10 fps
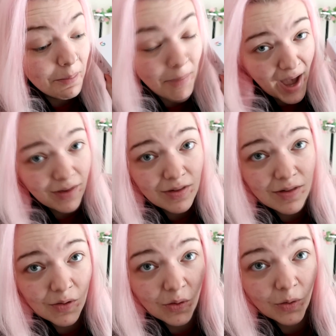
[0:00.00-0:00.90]
mess.
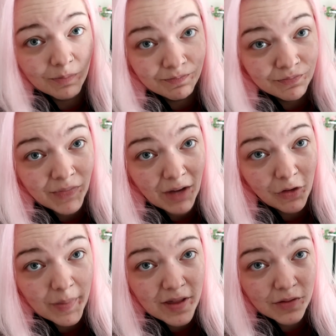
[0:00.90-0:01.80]
So I
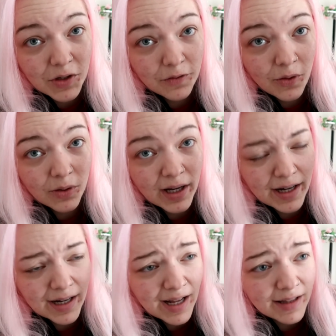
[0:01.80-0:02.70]
got myself a new phone,
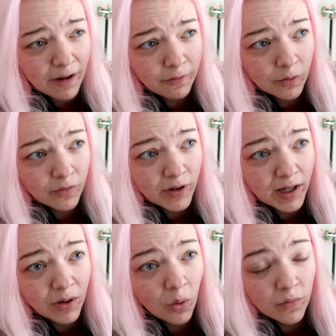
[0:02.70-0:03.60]
and I'd had that phone
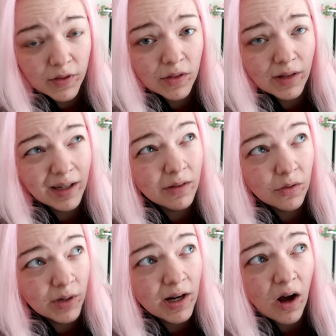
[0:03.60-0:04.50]
for over like
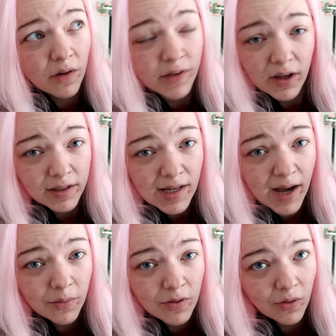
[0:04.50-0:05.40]
3.5 years
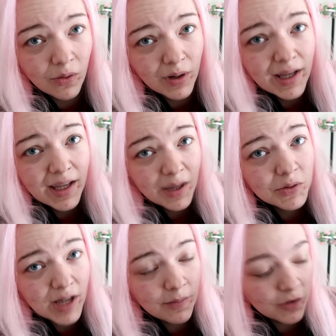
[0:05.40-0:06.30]
now, so it was
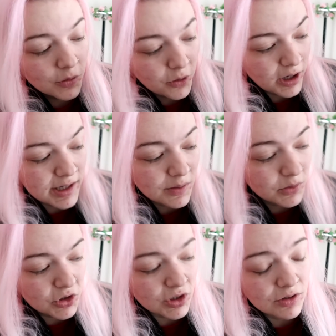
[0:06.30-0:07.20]
time for an upgrade. It
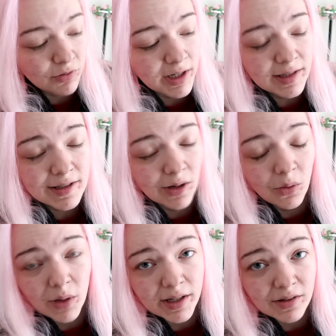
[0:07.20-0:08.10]
was just really
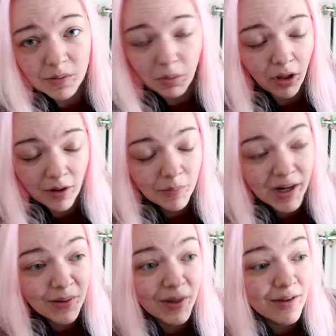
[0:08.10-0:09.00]
slow and blah. But
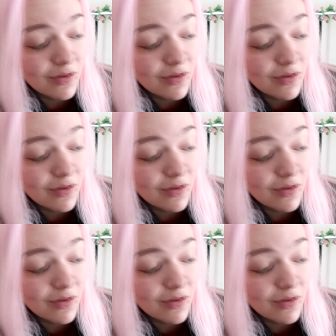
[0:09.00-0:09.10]
anyway,